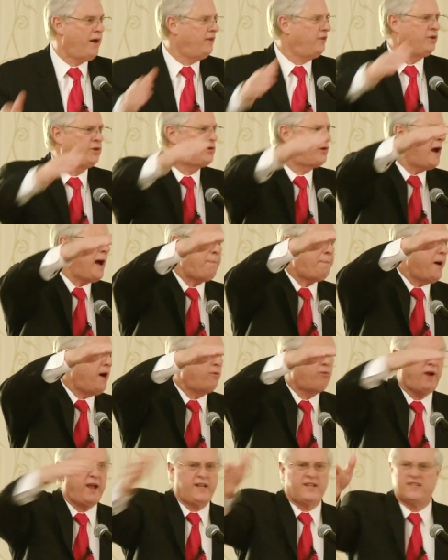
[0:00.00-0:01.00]
and the
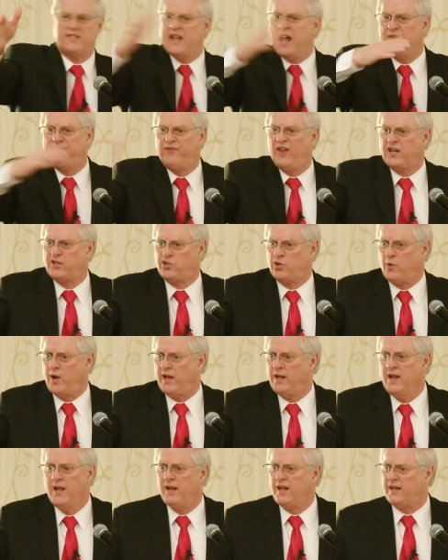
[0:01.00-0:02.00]
dropout rate does not
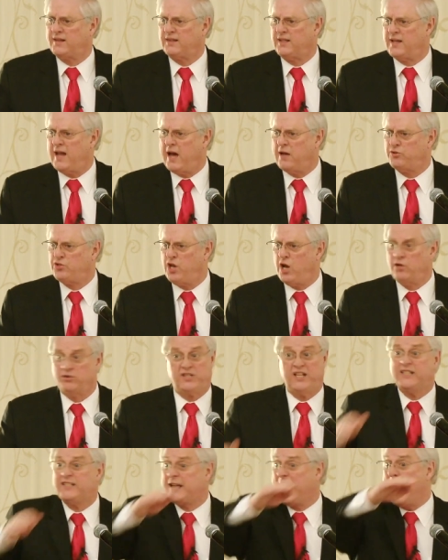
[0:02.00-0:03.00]
fluctuate like the Dow Jones. It's